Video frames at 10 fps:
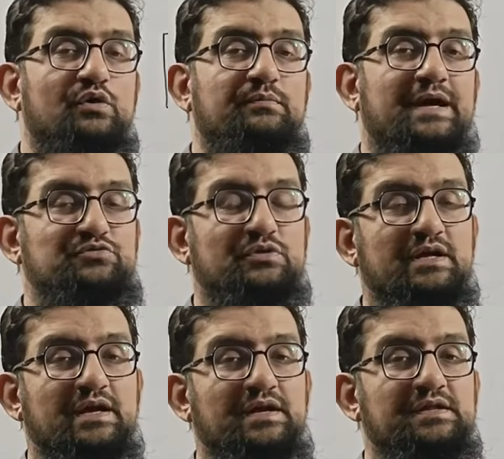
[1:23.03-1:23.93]
So
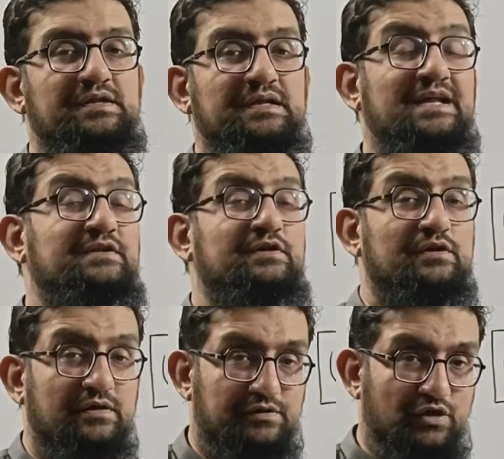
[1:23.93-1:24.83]
actually it is
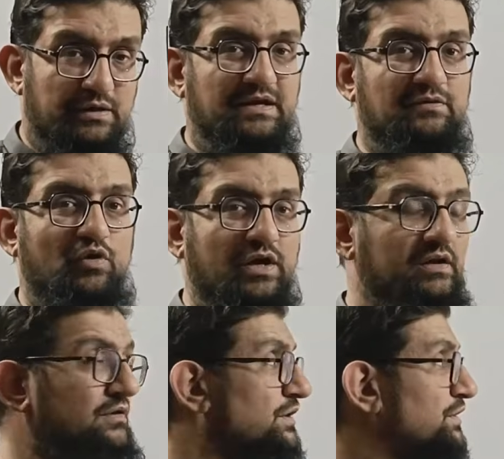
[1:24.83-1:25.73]
less soluble in
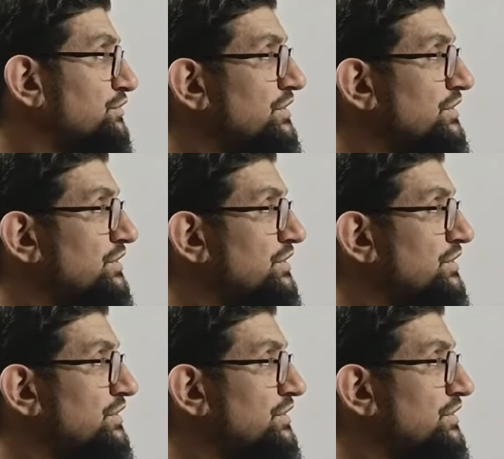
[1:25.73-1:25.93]
water,